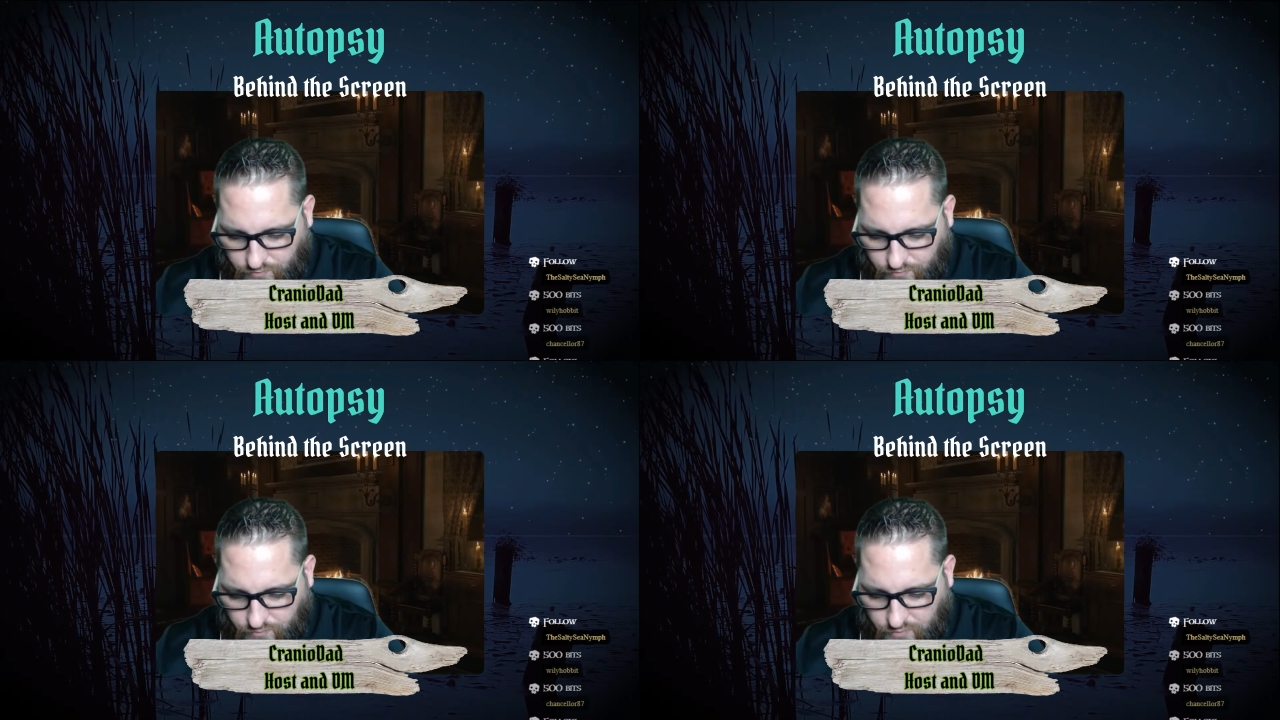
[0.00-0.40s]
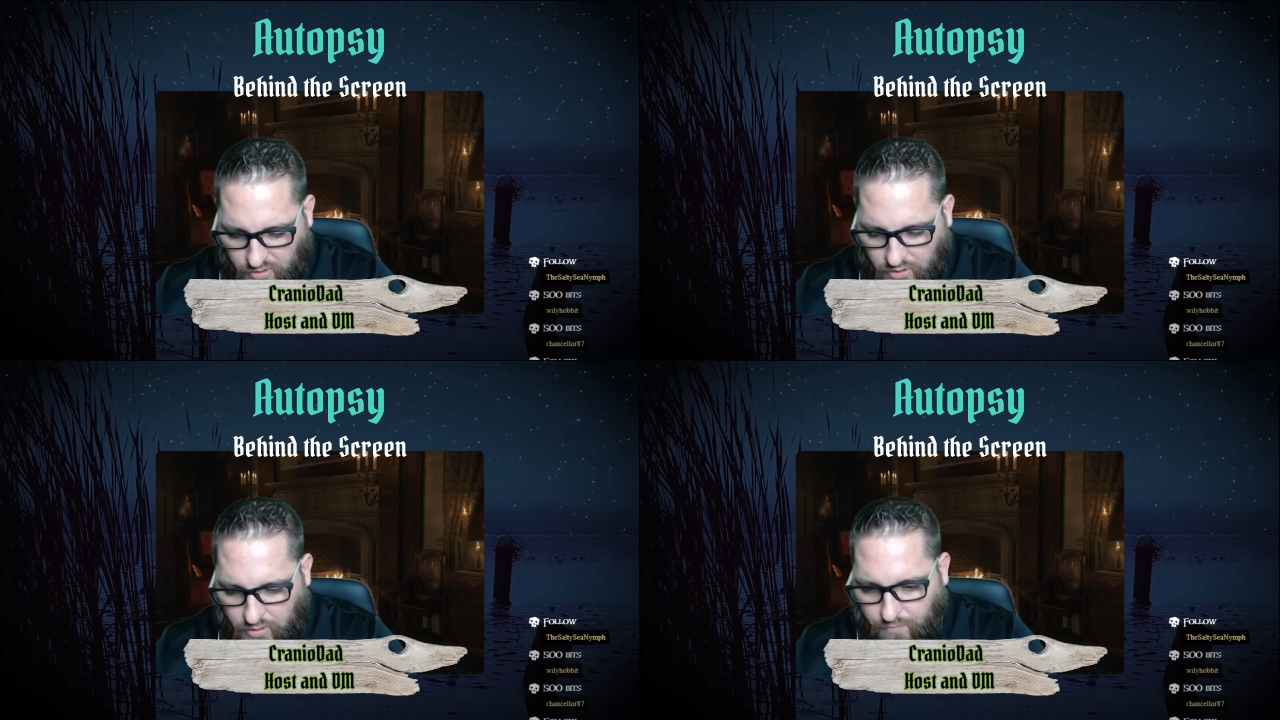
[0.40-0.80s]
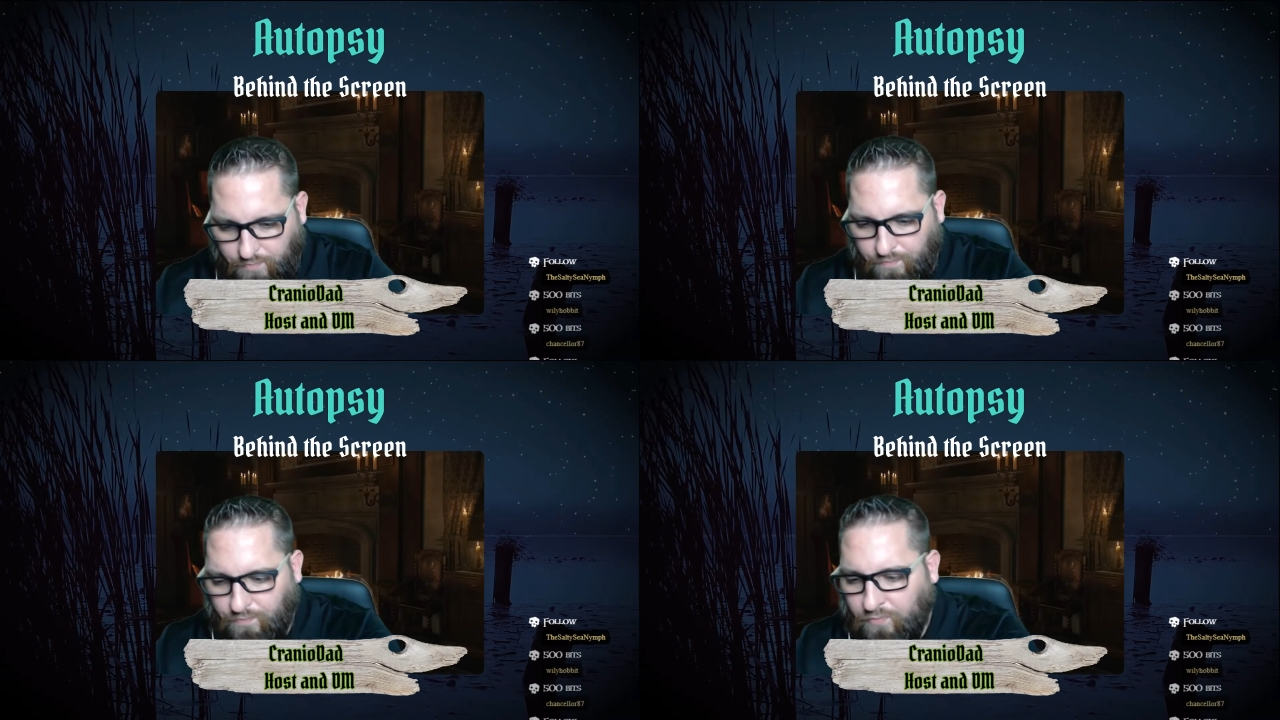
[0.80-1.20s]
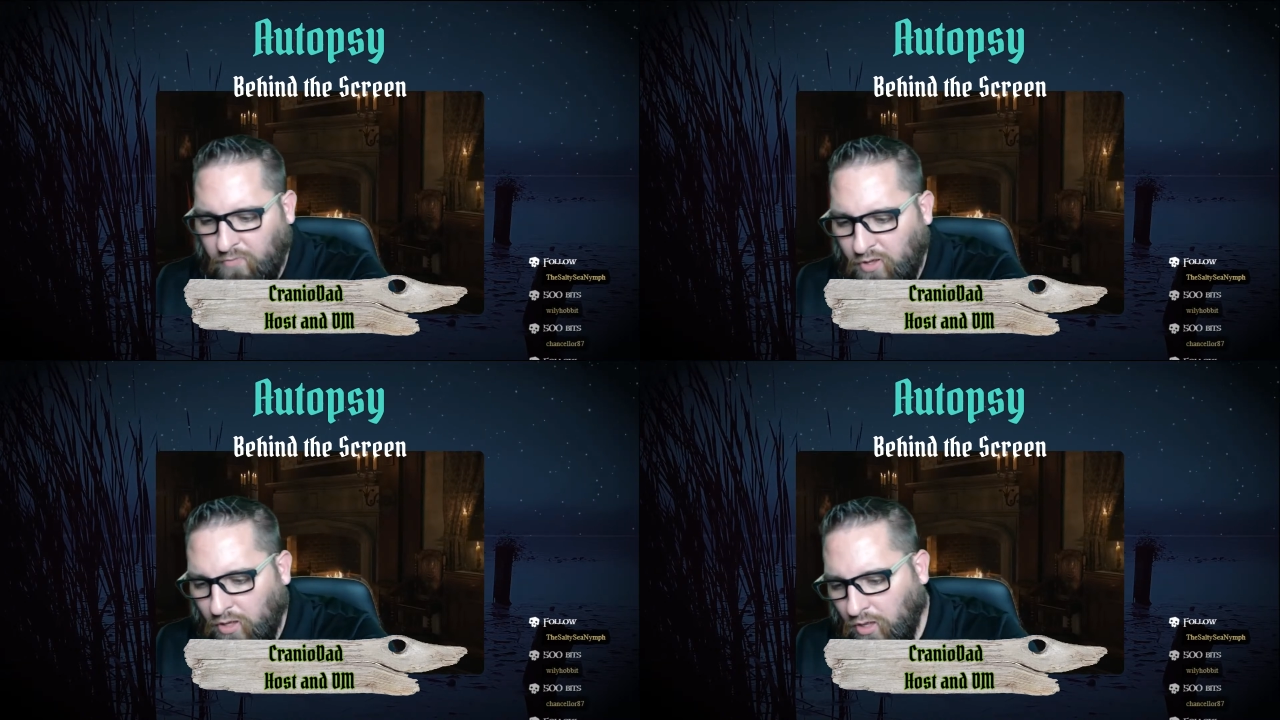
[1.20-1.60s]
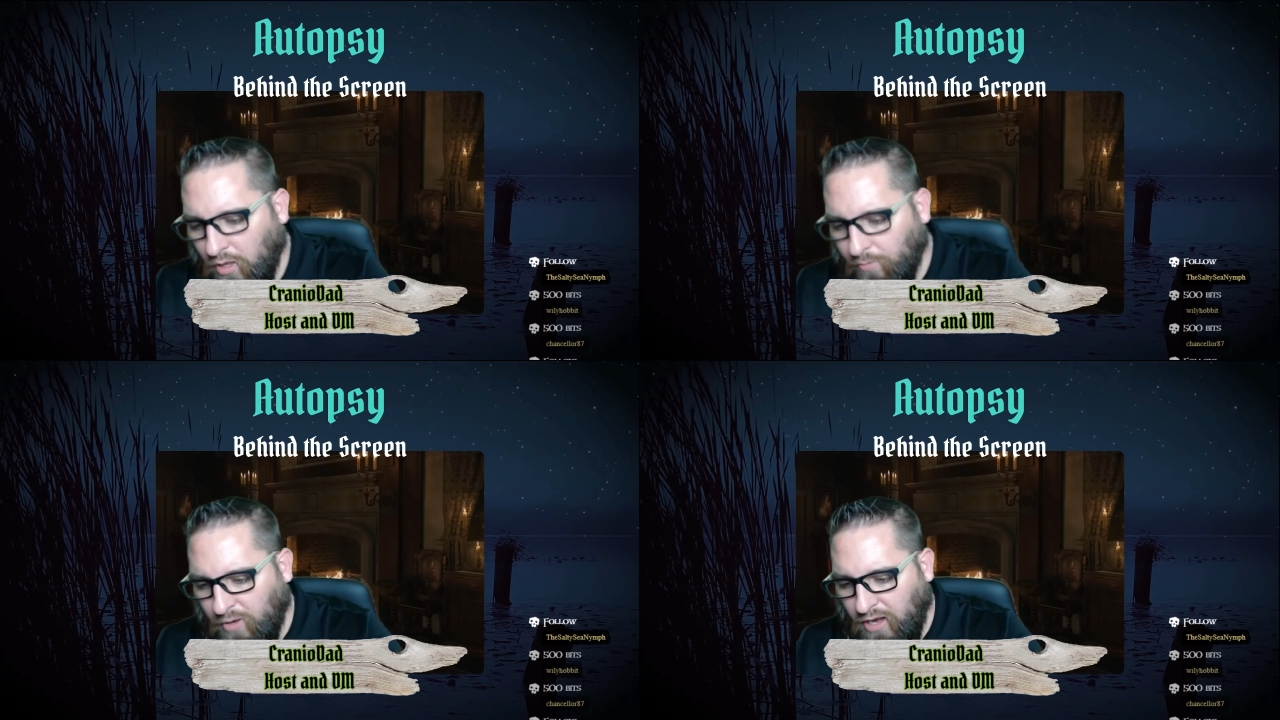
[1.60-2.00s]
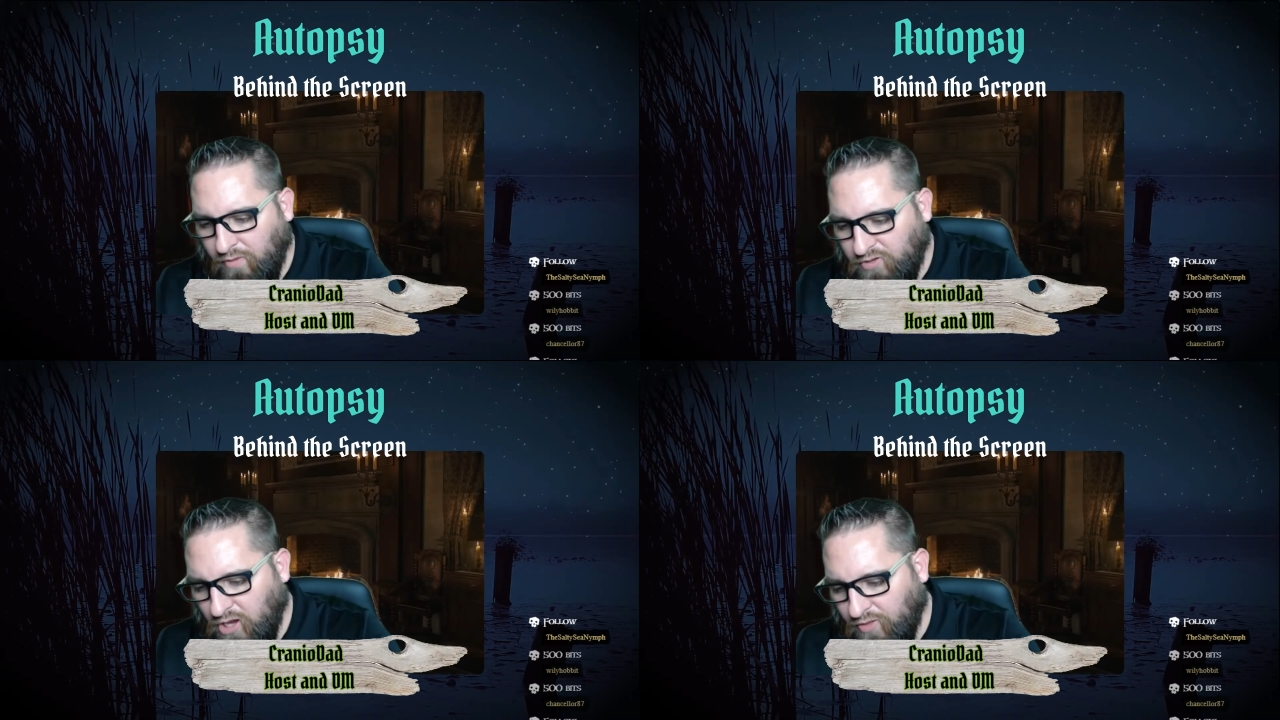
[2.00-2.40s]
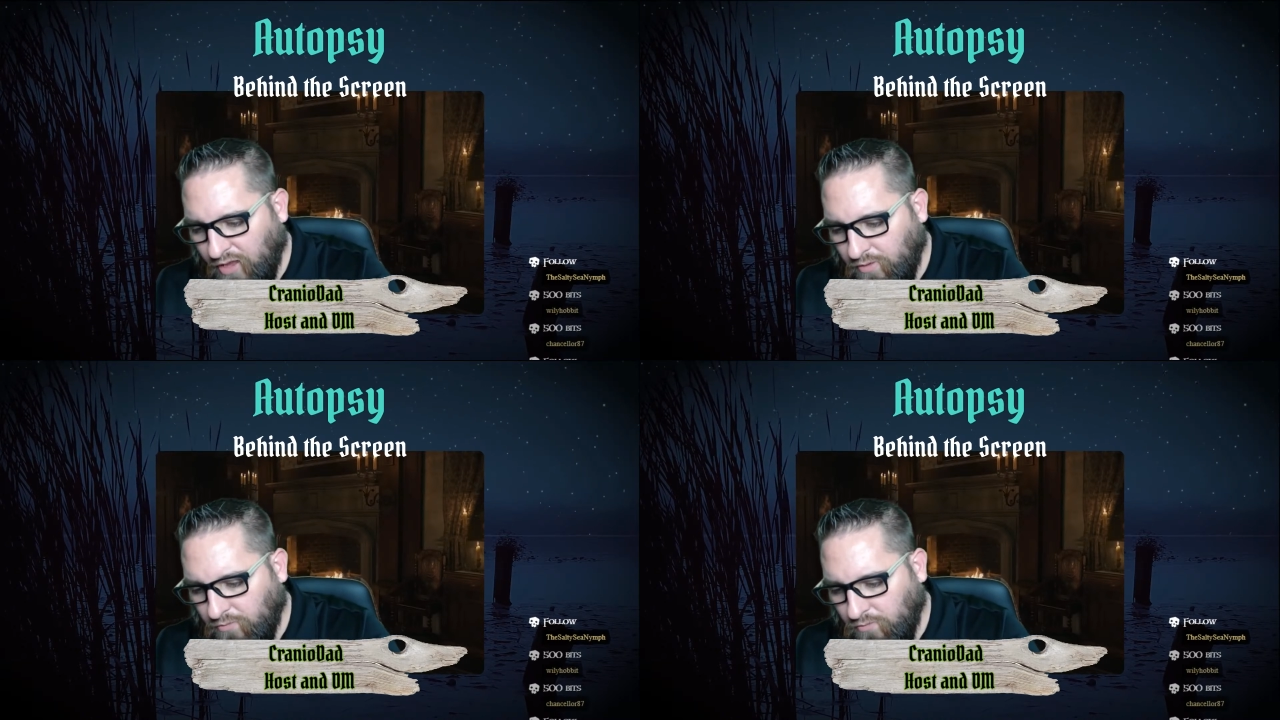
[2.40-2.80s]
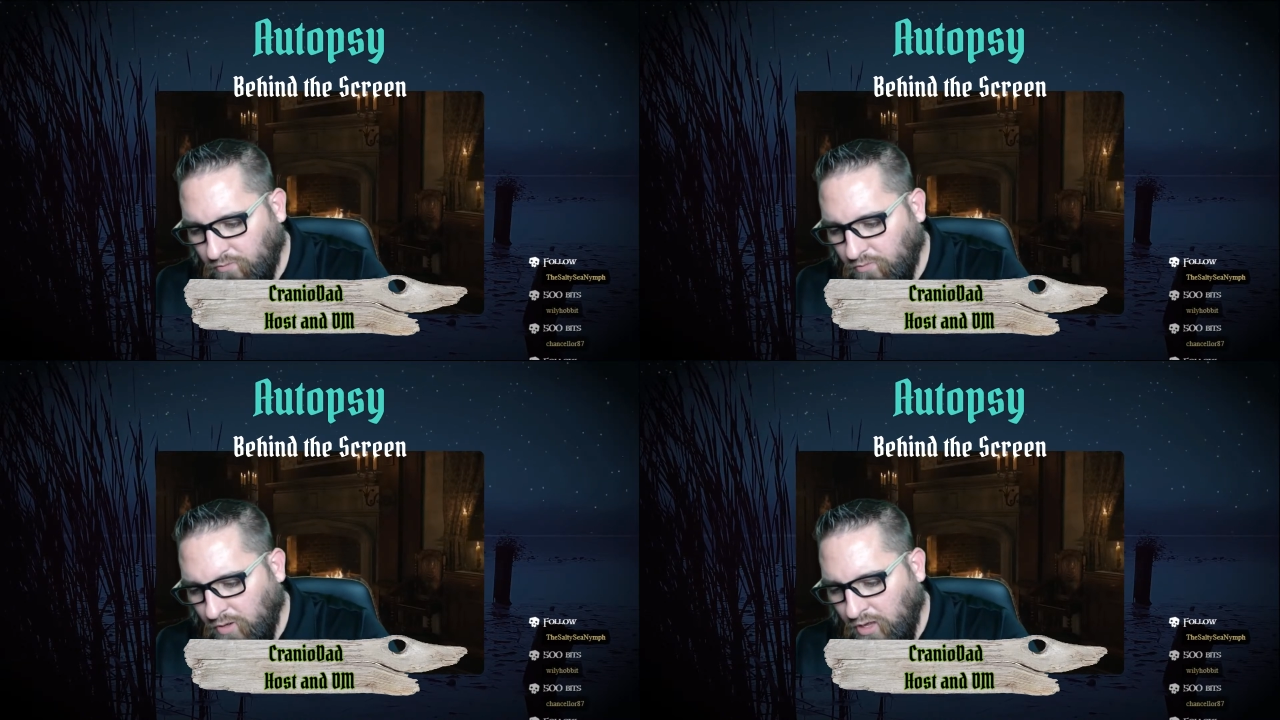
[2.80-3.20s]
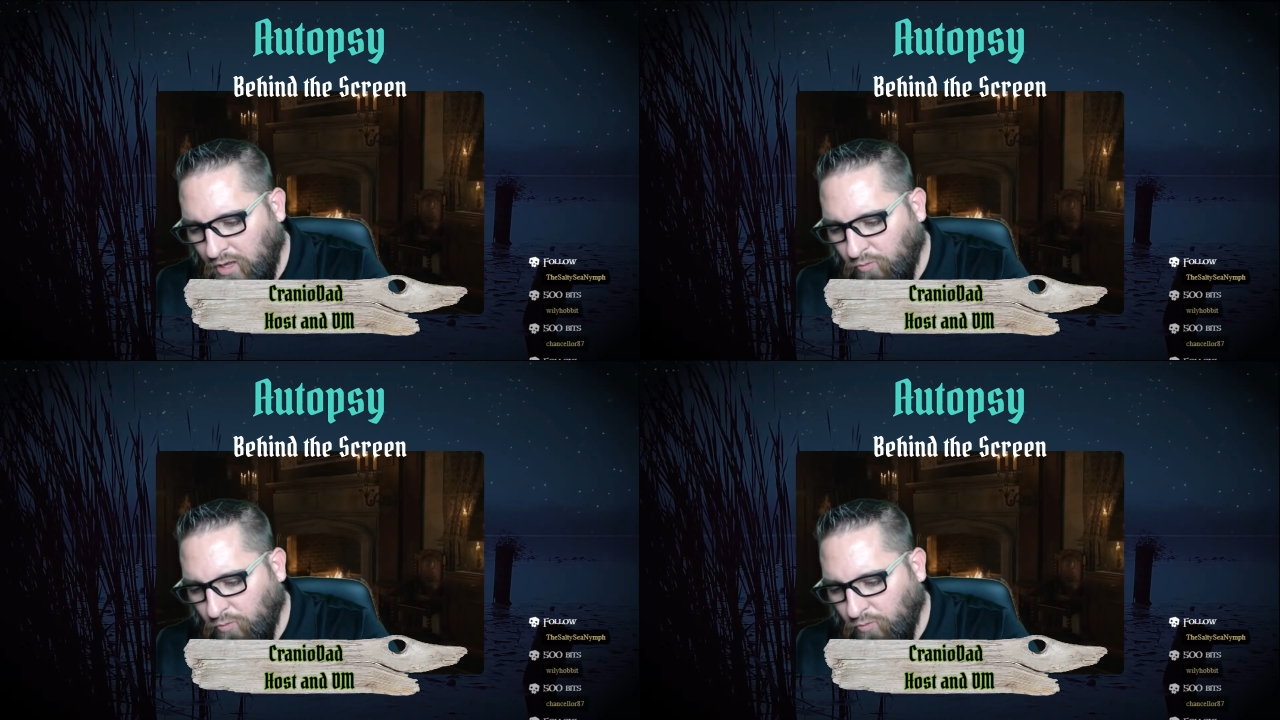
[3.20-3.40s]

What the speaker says: But I never saw that.